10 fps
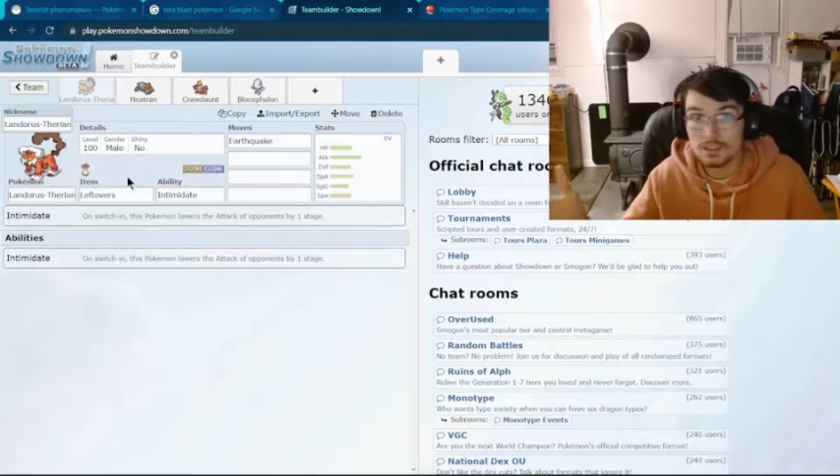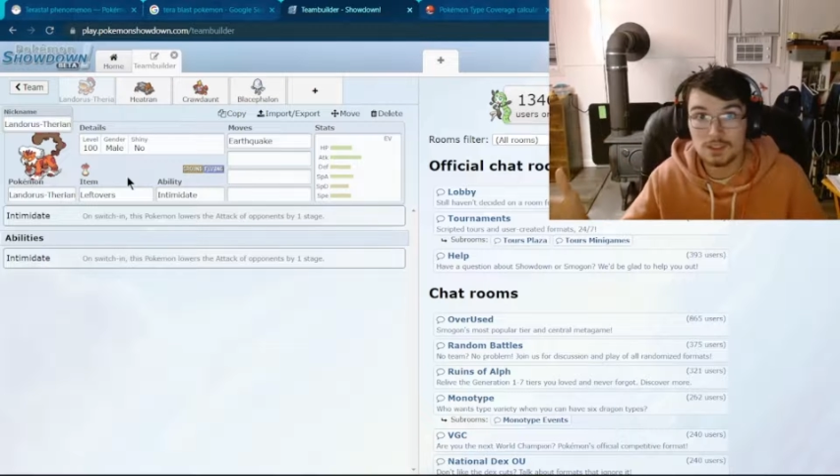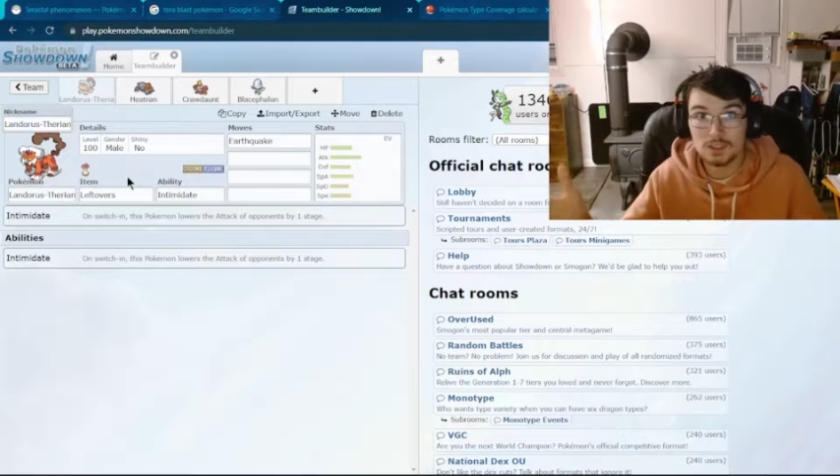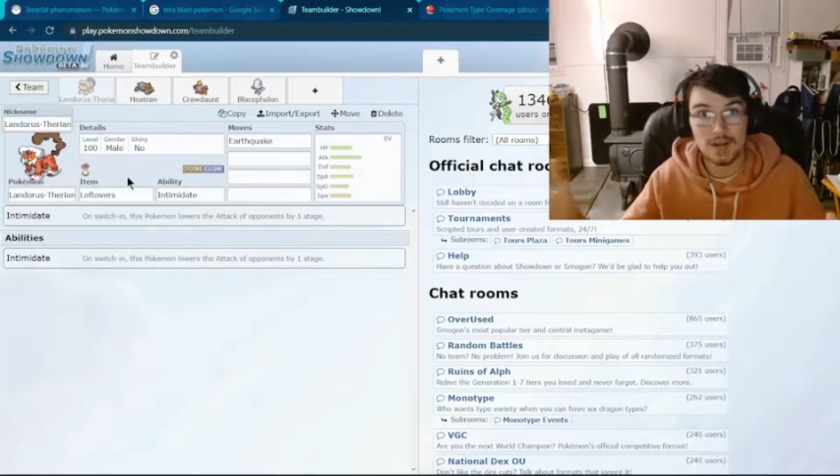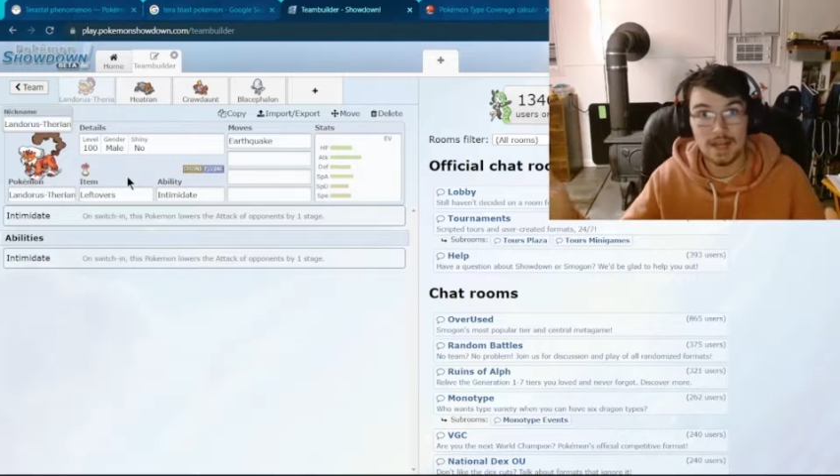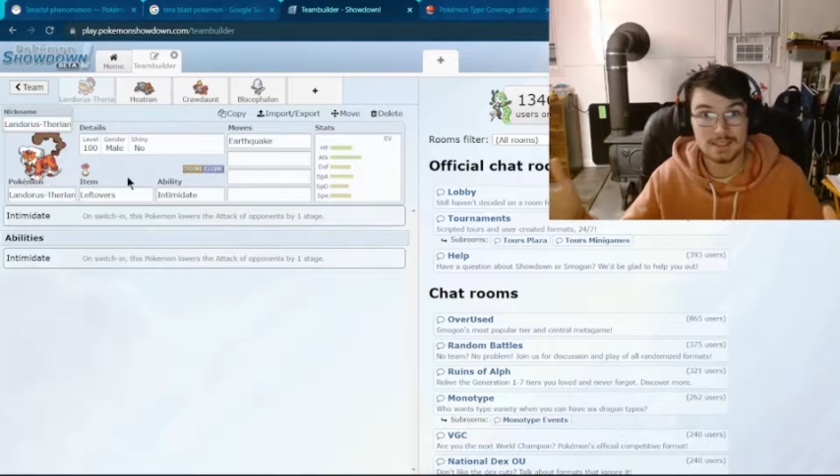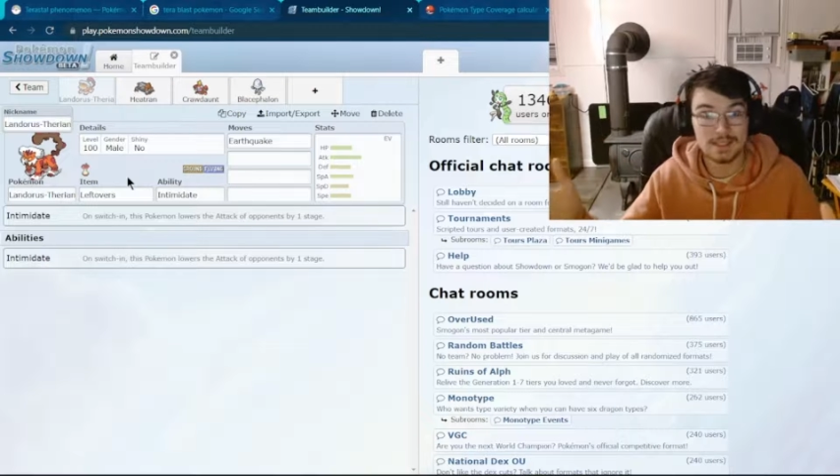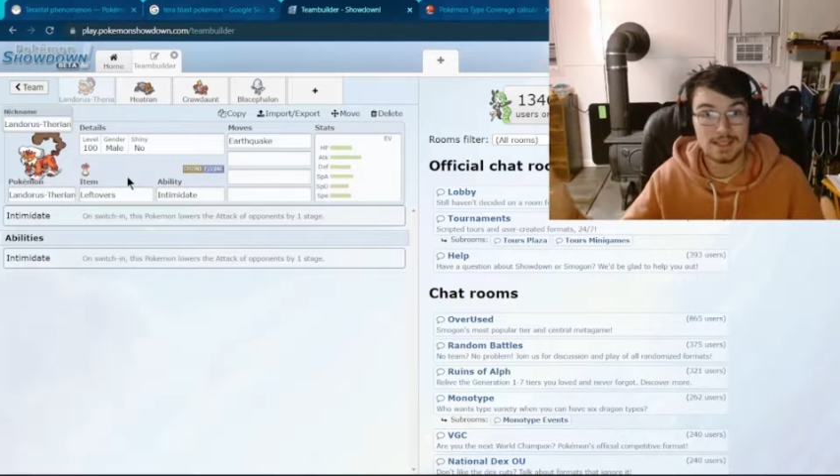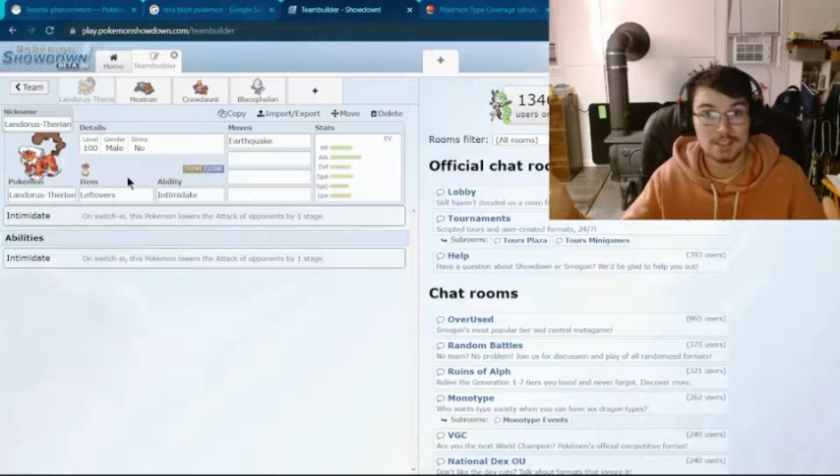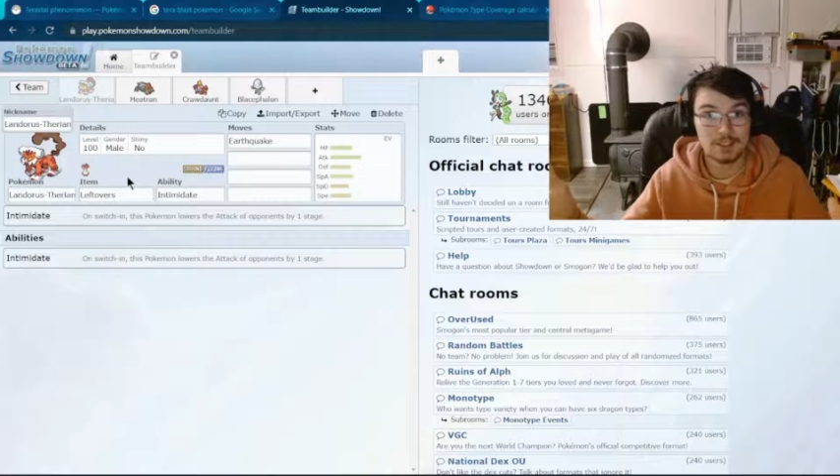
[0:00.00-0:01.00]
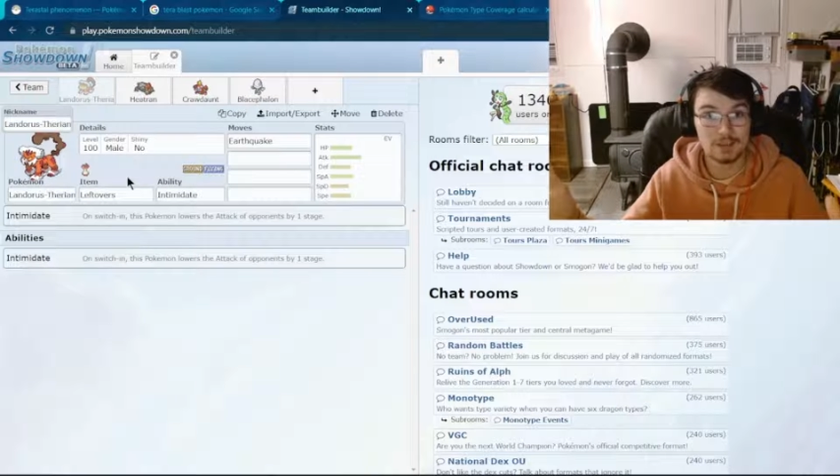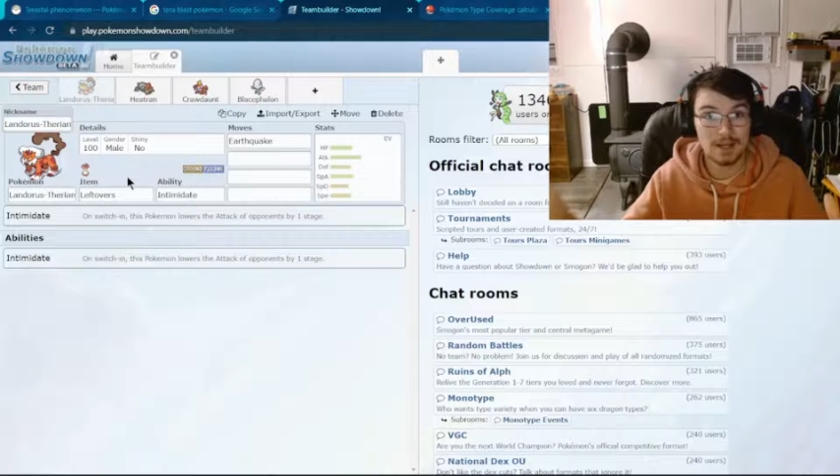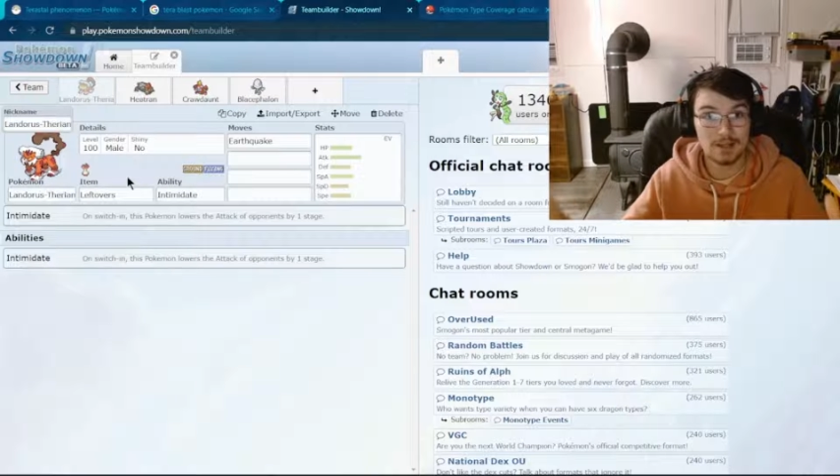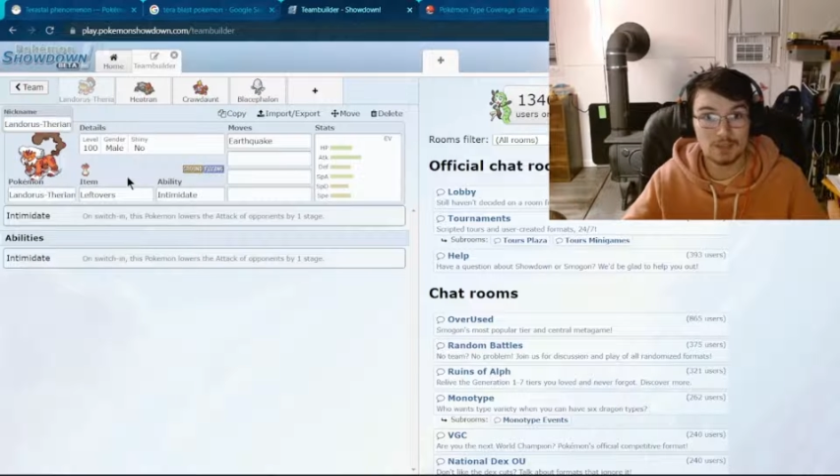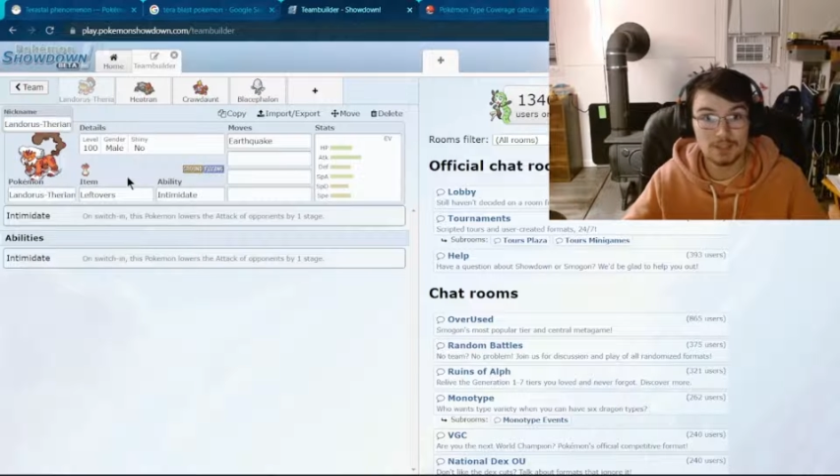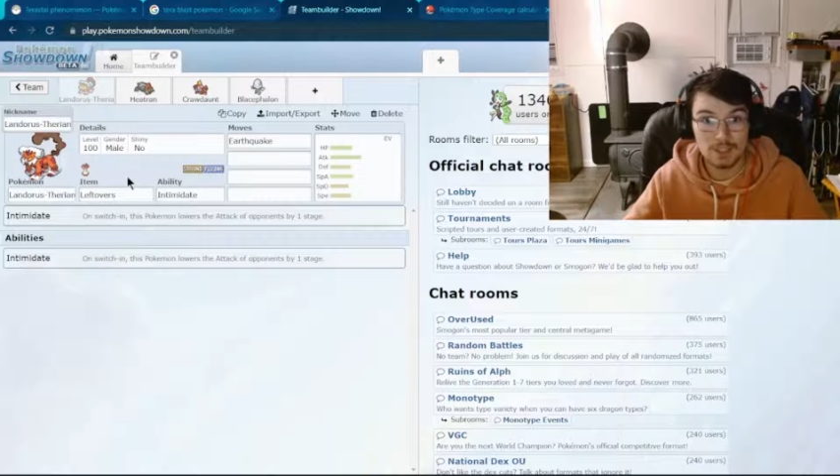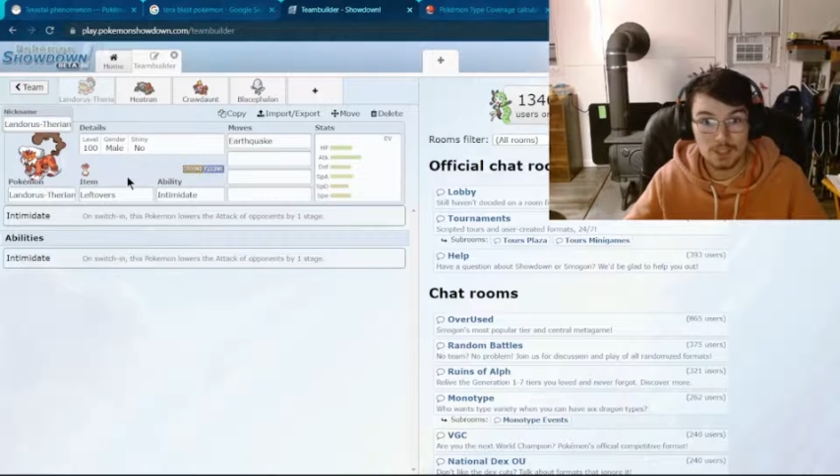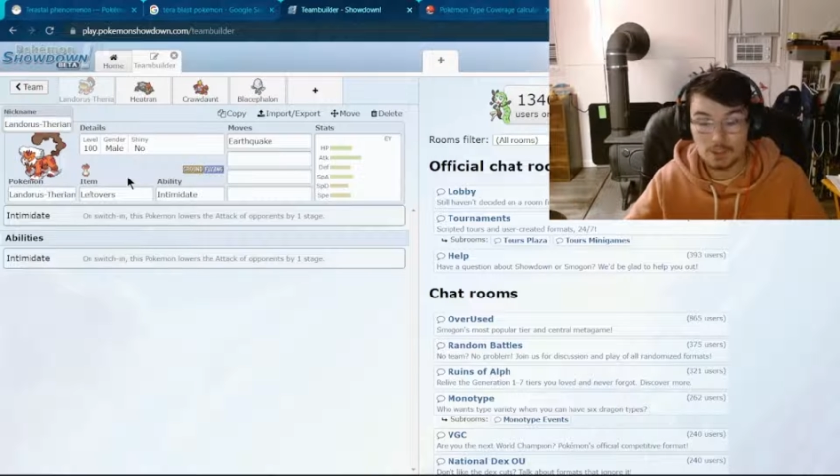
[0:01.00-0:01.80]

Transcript: terrestrialize your Landorus.